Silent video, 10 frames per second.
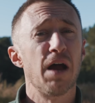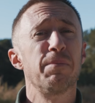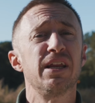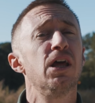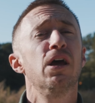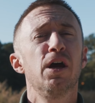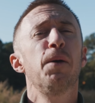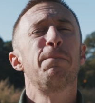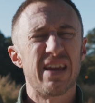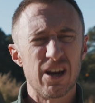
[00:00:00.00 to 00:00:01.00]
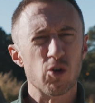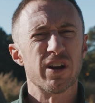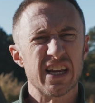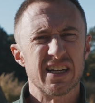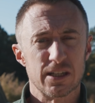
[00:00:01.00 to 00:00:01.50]
I mean
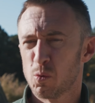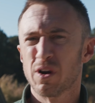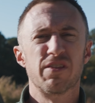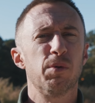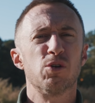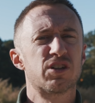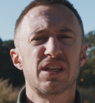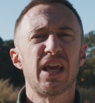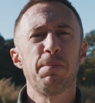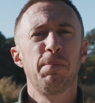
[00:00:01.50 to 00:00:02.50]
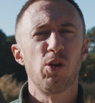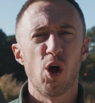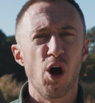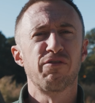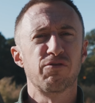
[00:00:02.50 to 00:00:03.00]
period. It's one of the most capable
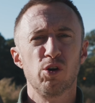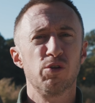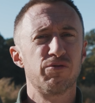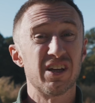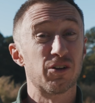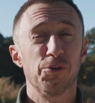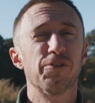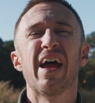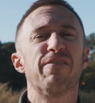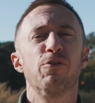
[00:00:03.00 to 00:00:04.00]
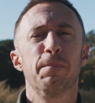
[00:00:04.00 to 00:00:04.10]
off-road vehicles ever